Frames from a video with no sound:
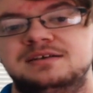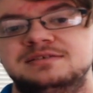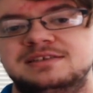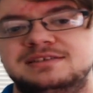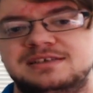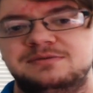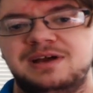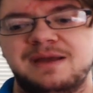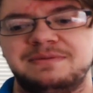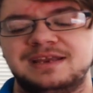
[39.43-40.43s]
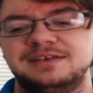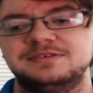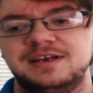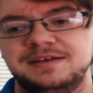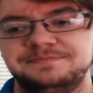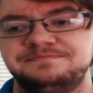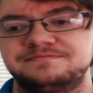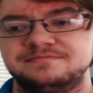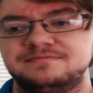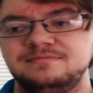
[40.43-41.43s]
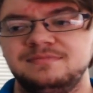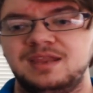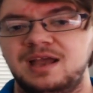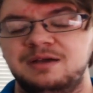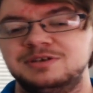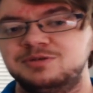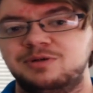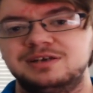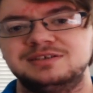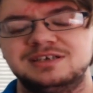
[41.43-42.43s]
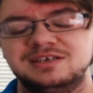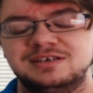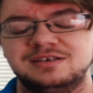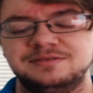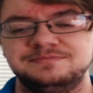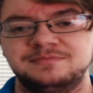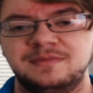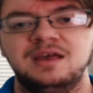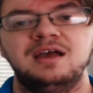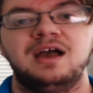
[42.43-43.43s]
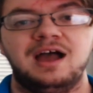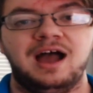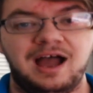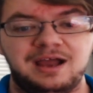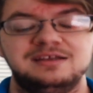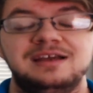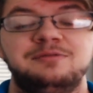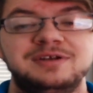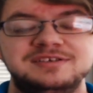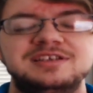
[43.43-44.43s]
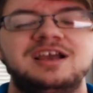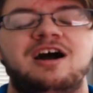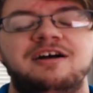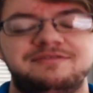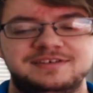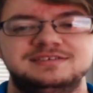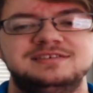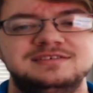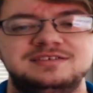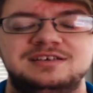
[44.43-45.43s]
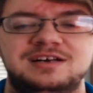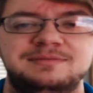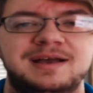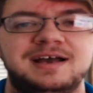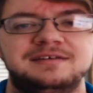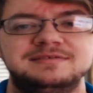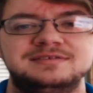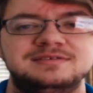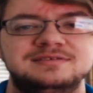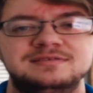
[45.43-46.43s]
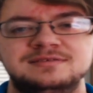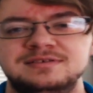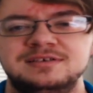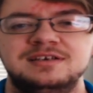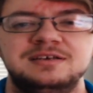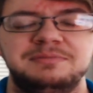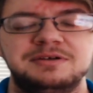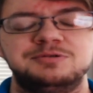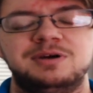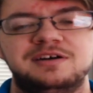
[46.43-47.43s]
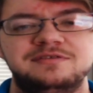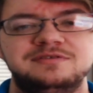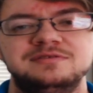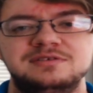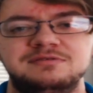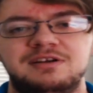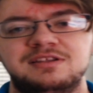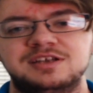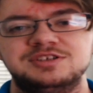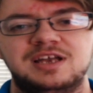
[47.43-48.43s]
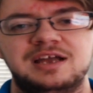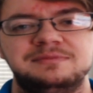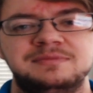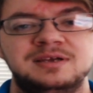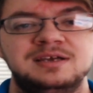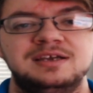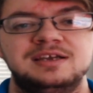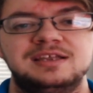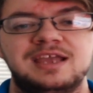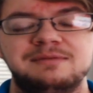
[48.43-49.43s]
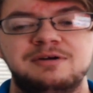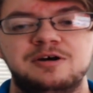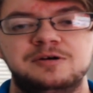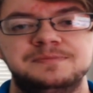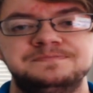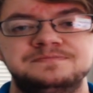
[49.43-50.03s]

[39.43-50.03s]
let's see, what happened yesterday? I went to work till... I went to the office till about about 12, around lunchtime. Came home,